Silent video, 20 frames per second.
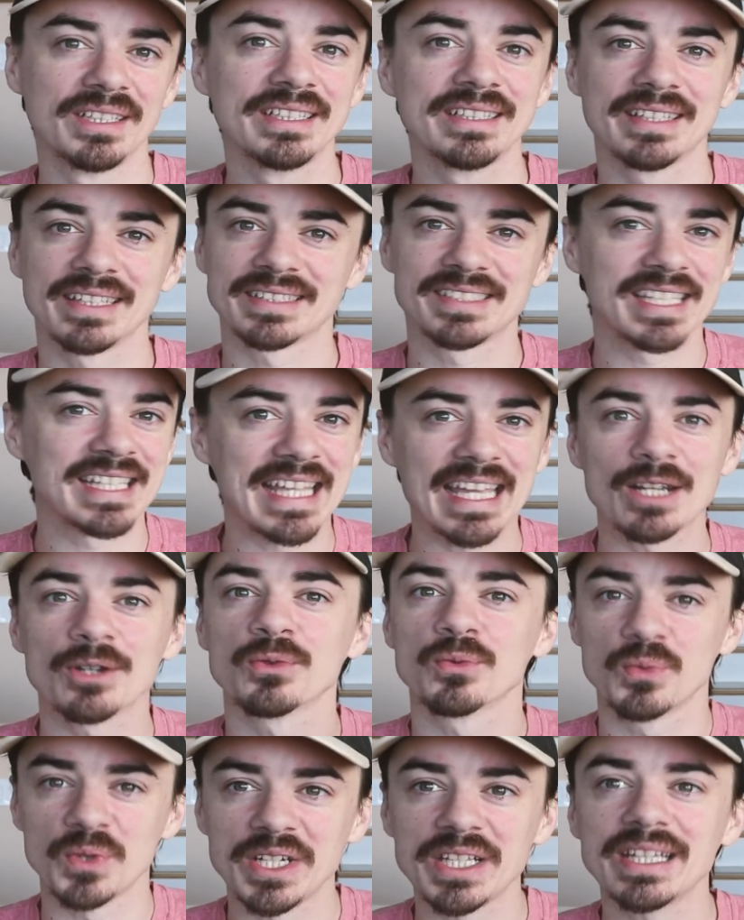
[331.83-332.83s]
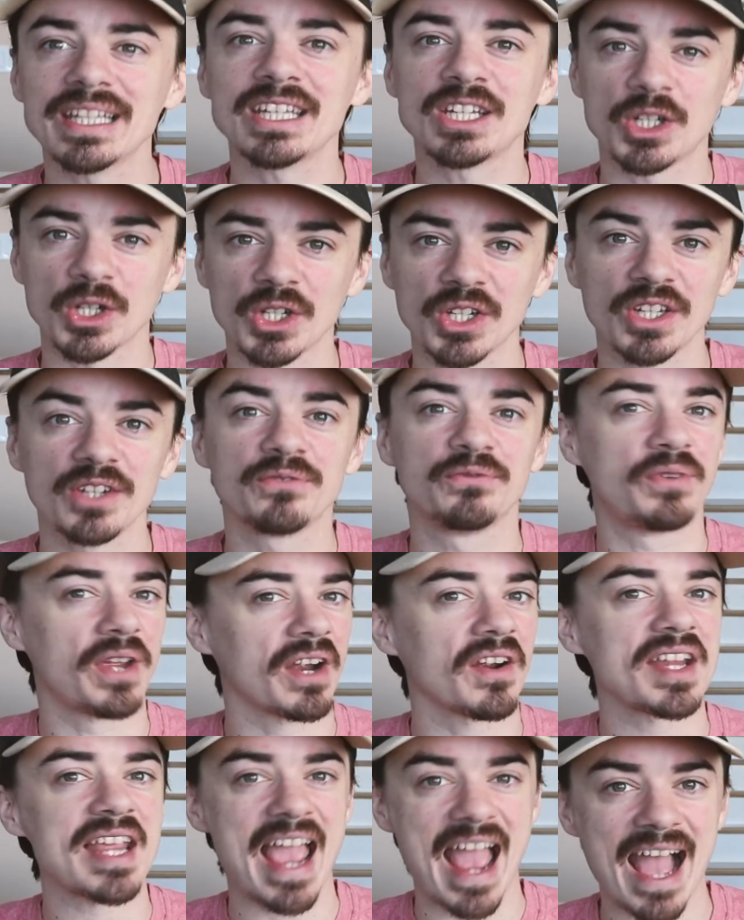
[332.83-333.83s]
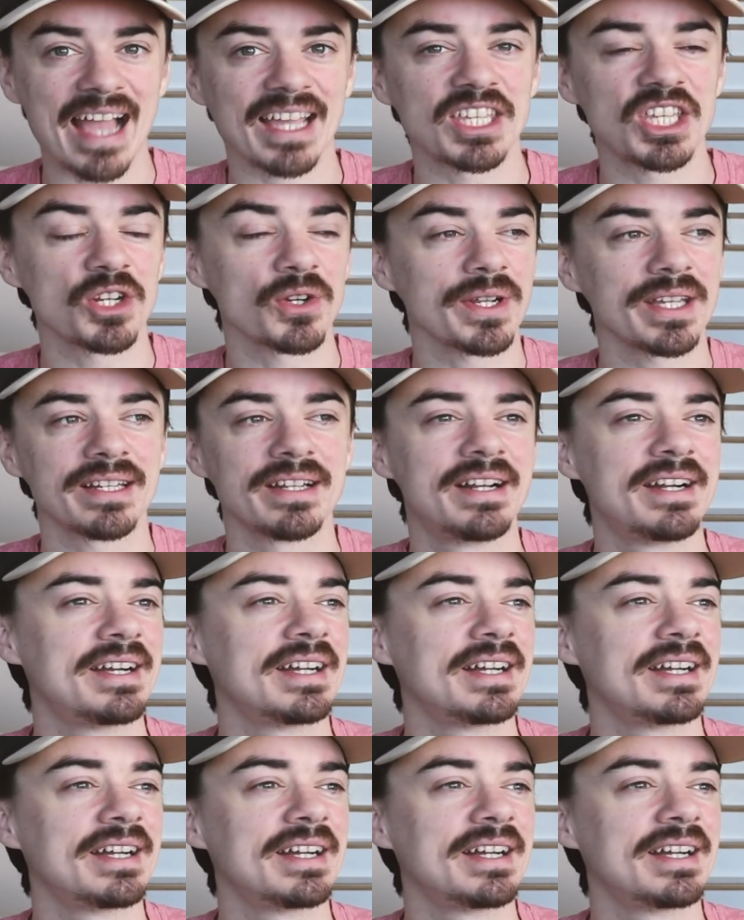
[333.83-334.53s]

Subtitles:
Like to get a really good, very accurate,